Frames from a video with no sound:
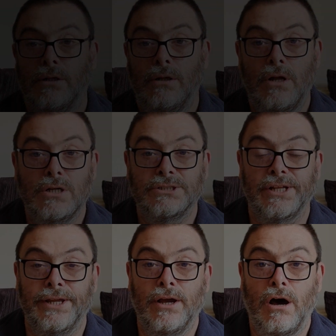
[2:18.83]

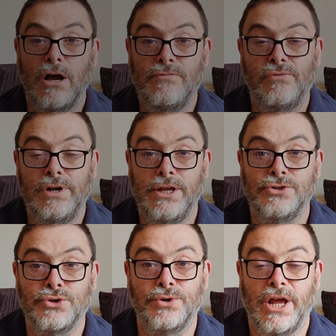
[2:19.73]
Lastly, I've really
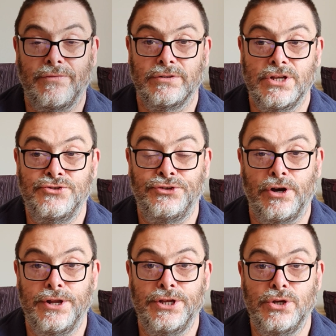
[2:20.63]
enjoyed having this
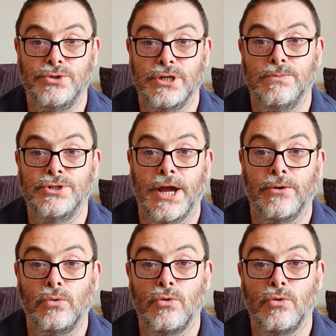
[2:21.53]
tiny YouTube channel,